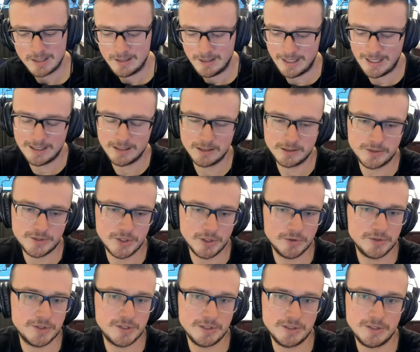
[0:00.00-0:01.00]

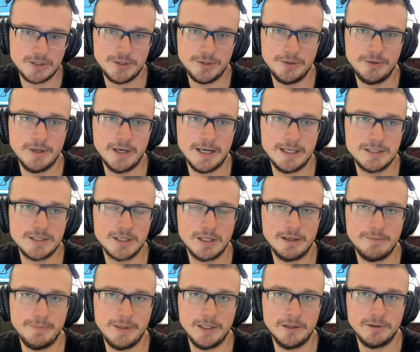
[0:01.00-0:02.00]
Halitosis, you guys
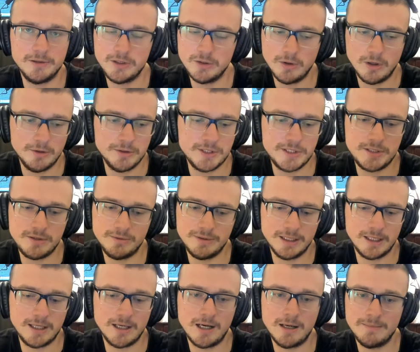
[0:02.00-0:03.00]
let me know. You always do in
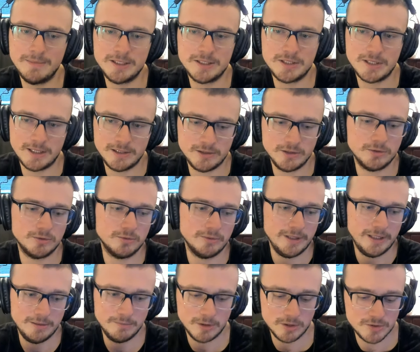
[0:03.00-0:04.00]
the comments. I do
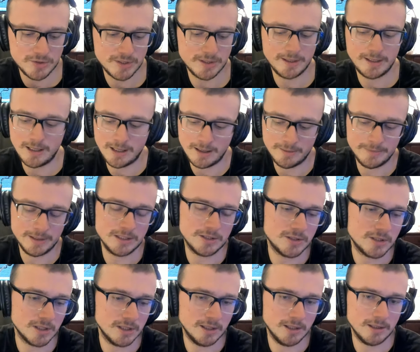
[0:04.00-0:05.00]
read most of the
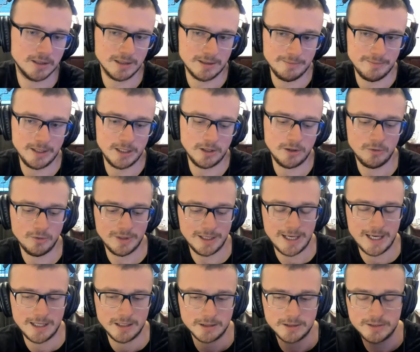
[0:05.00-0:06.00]
comments. Let me know what
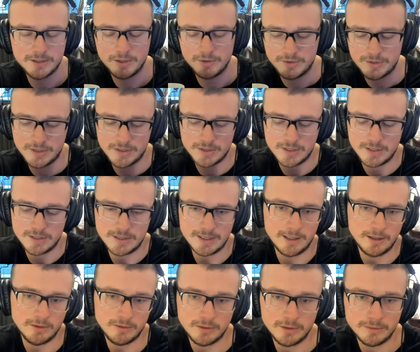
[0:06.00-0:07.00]
halitosis is.
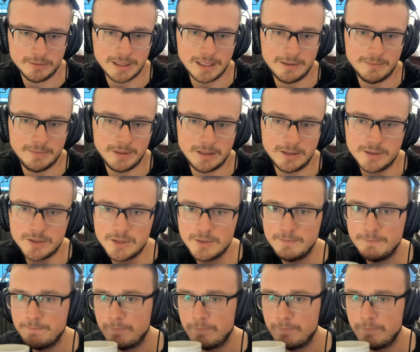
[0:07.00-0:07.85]
I don't know what that means.